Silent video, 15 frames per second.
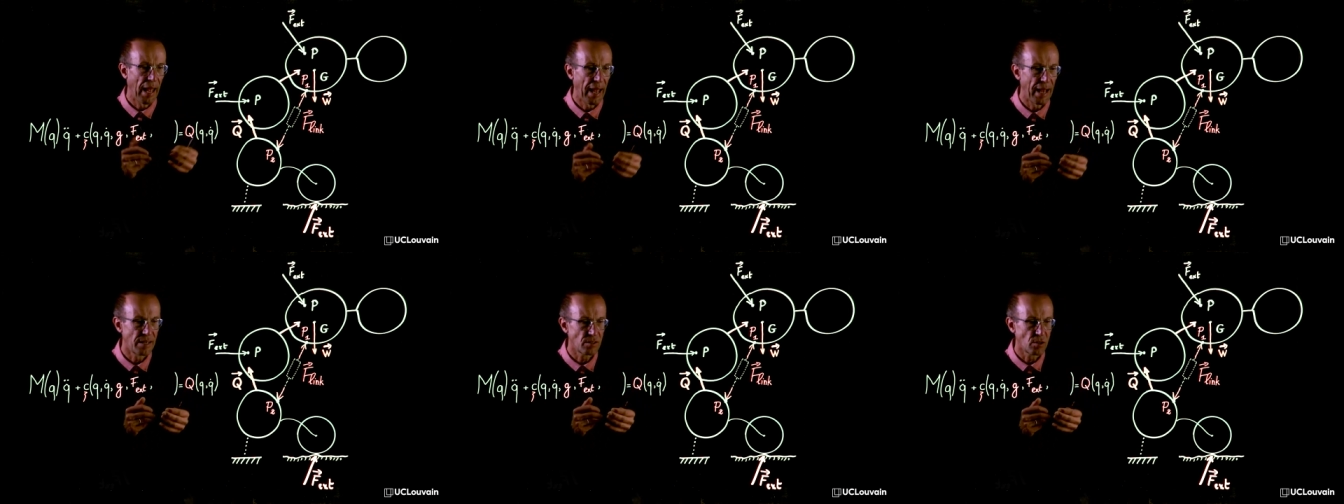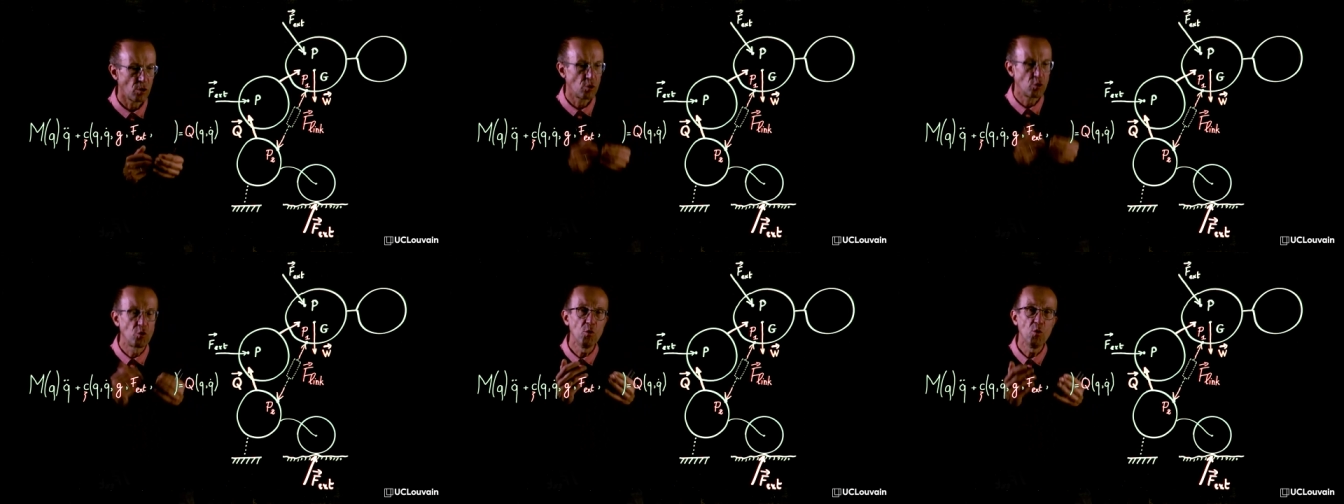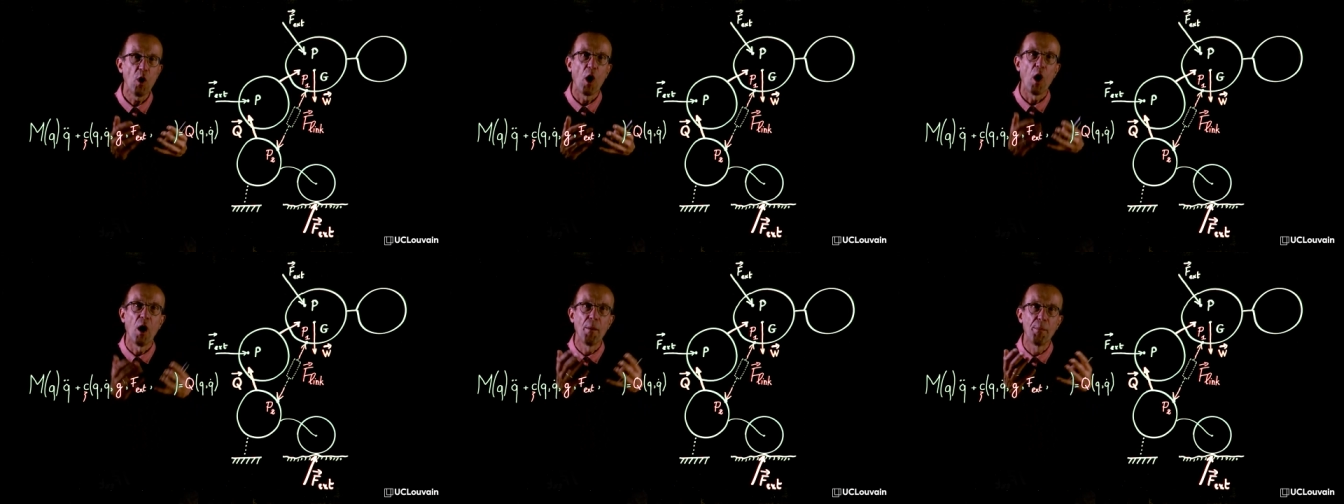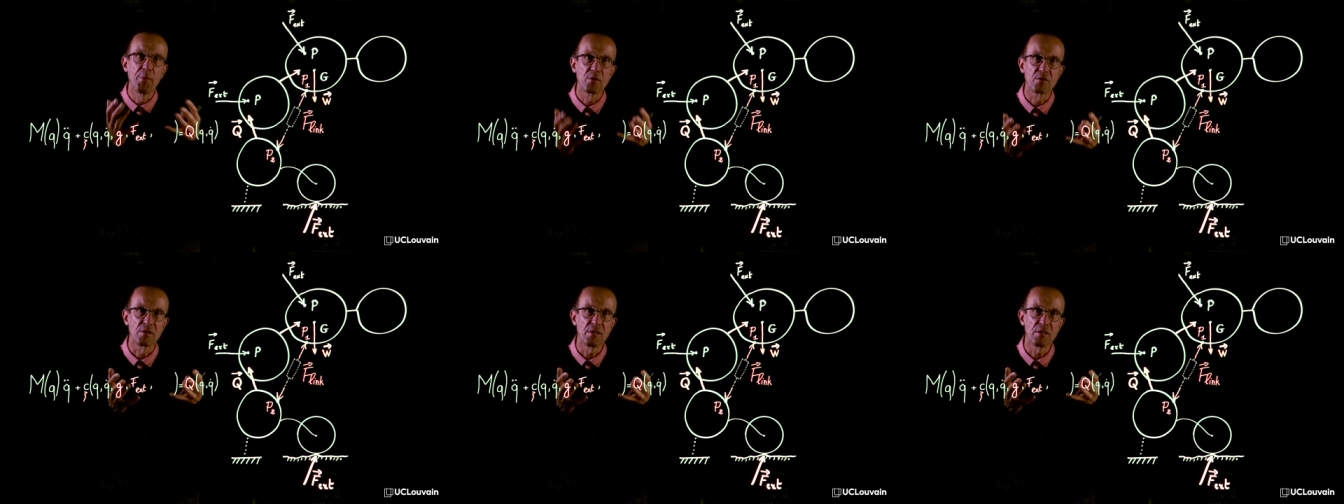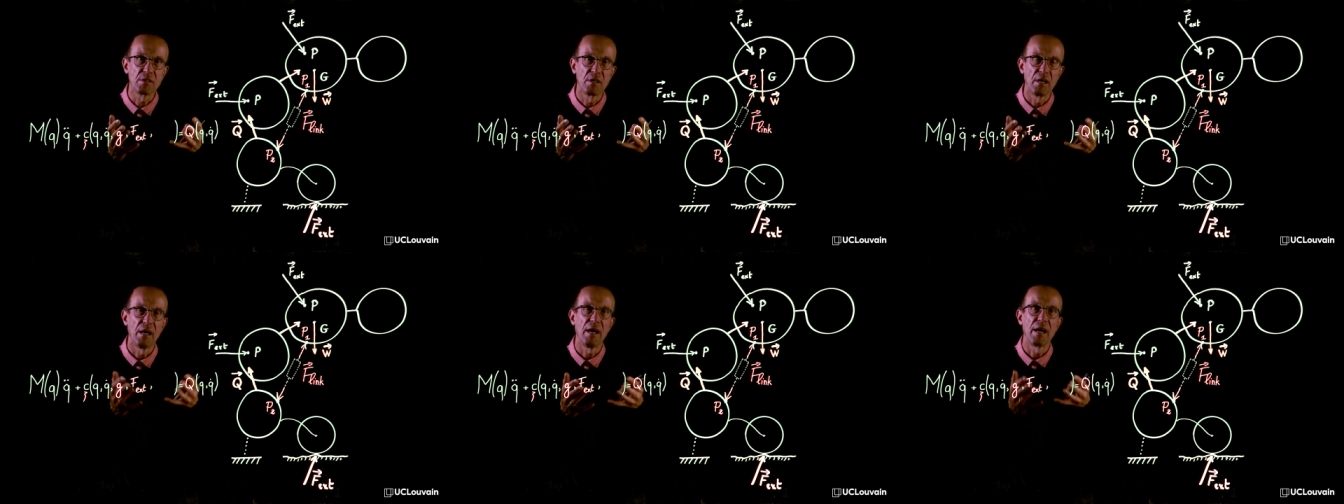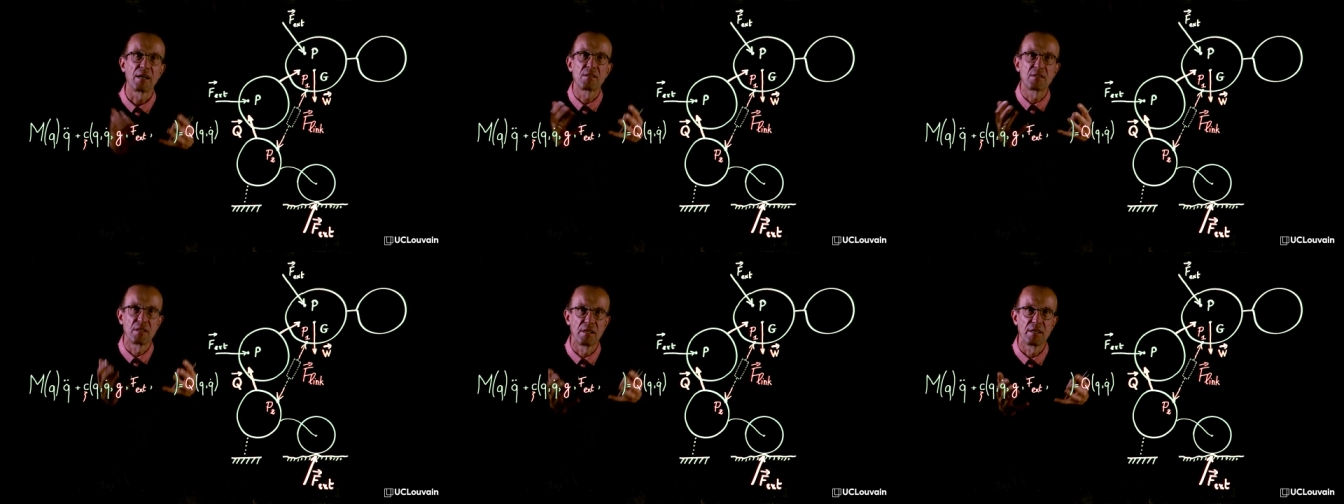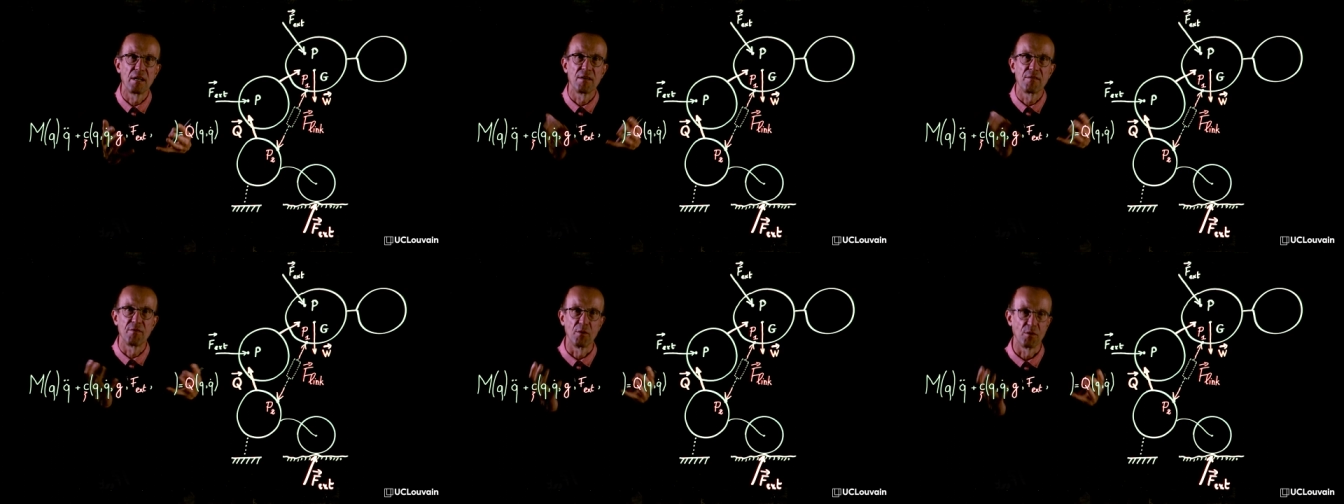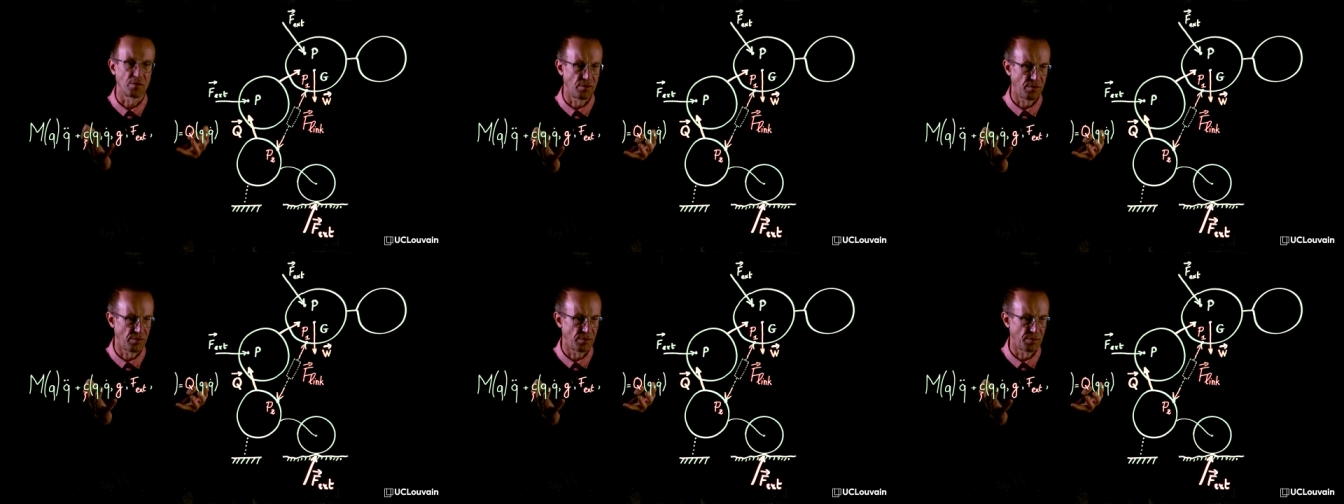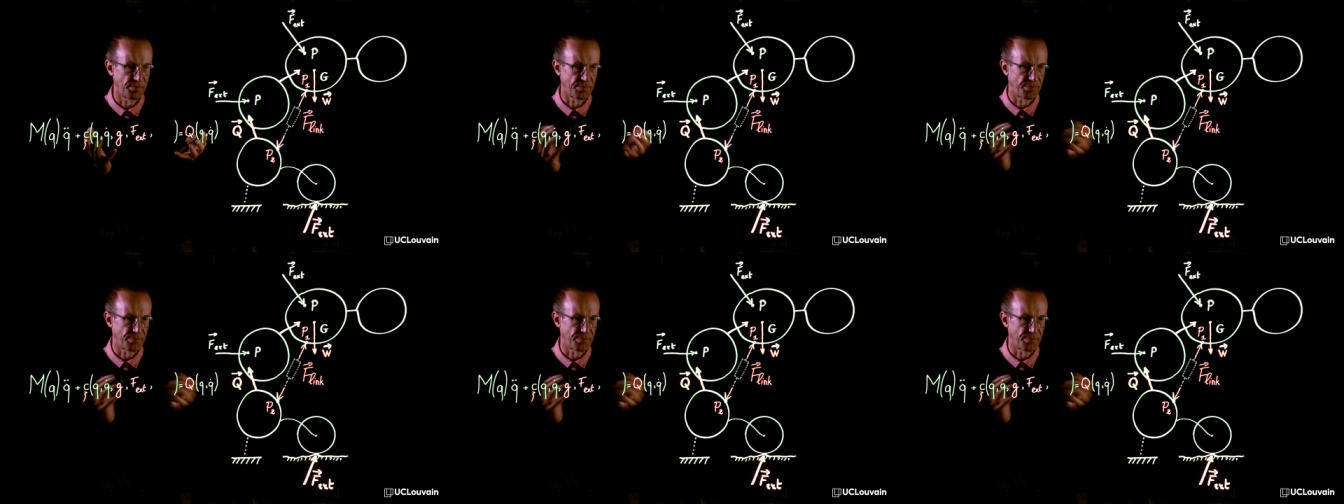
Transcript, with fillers: as two opposite external forces.